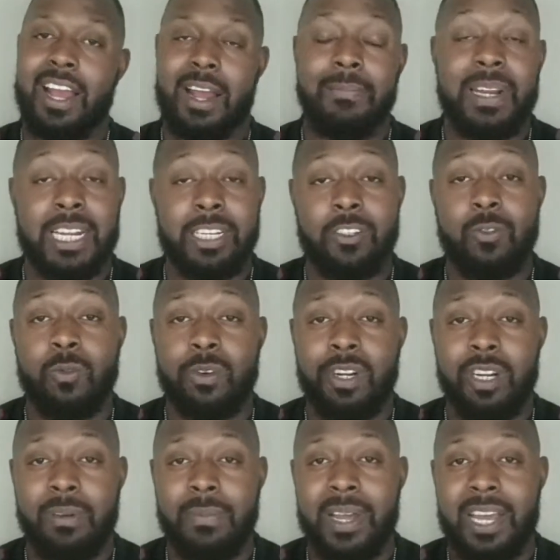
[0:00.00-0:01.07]
I'm not too
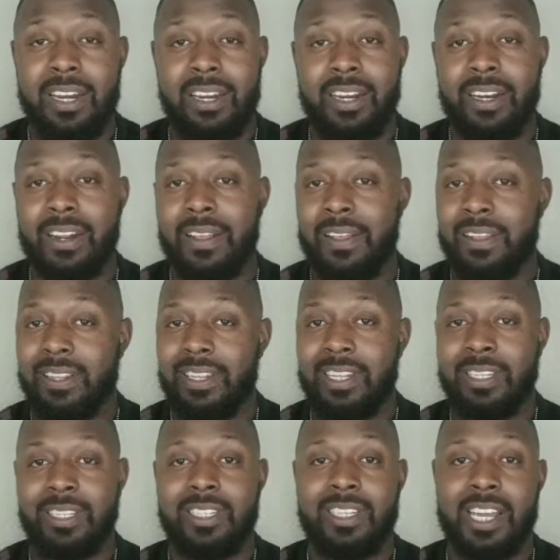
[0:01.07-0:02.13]
worried about it.
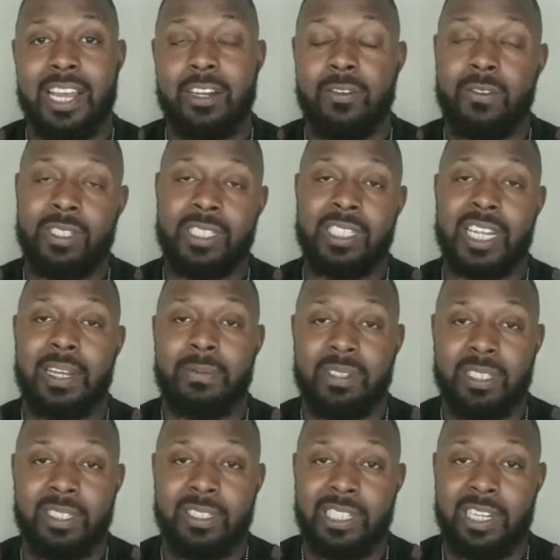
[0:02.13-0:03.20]
This is a guy who's
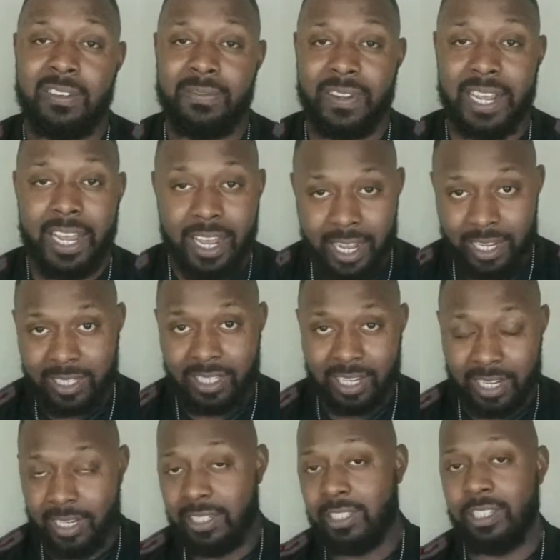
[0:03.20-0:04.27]
established himself as
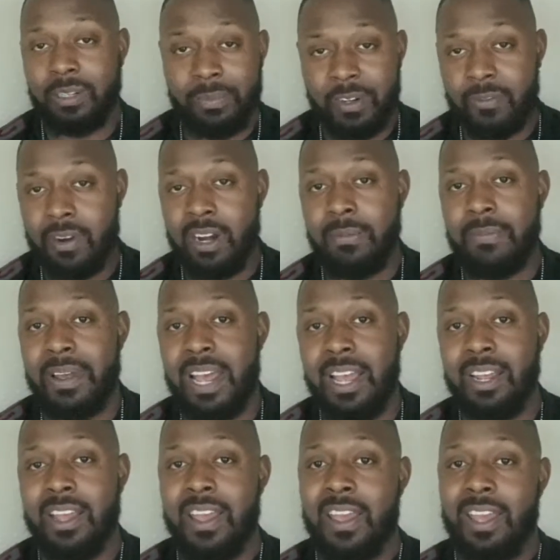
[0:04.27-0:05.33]
a legitimate running
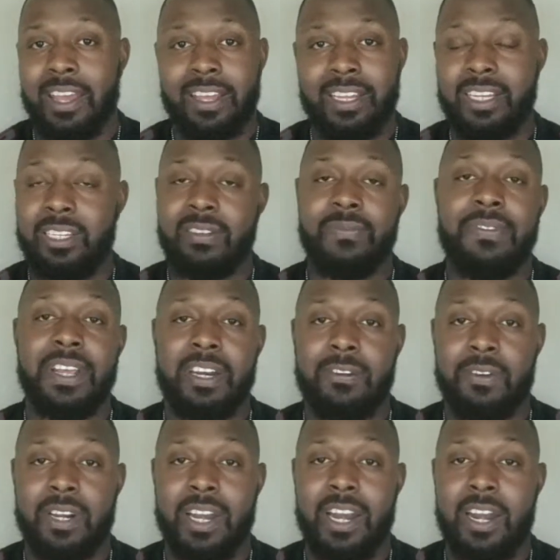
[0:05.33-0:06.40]
back. He's the
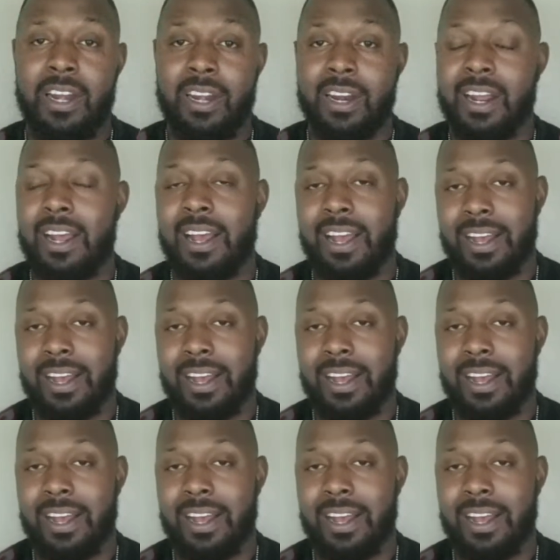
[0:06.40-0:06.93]
veteran there.